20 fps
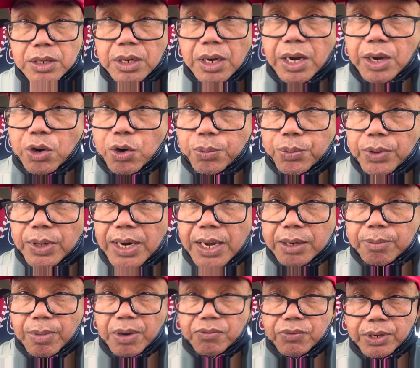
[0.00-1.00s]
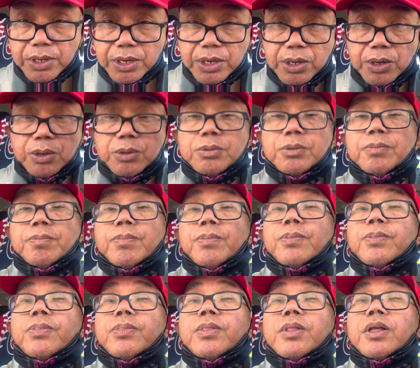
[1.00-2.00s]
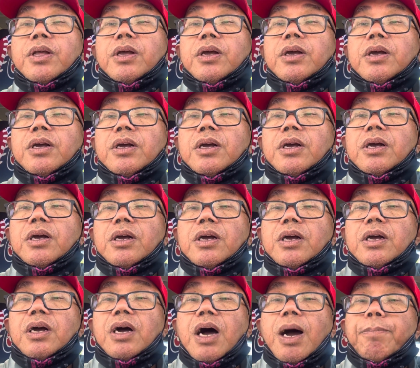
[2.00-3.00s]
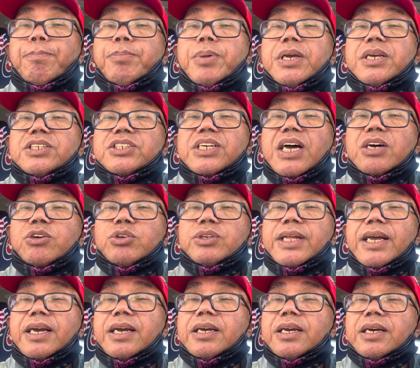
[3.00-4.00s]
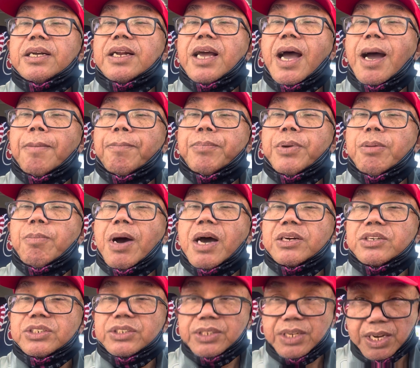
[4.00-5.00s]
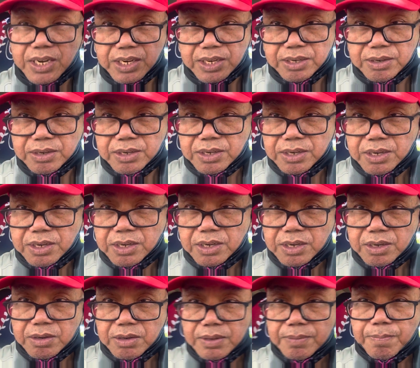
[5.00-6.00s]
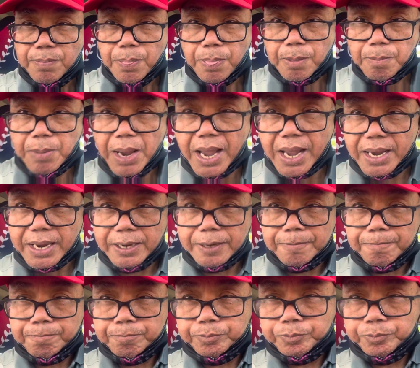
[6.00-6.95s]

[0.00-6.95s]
I hope you like my video. Happy Saturday and happy Mother's Day. Bye.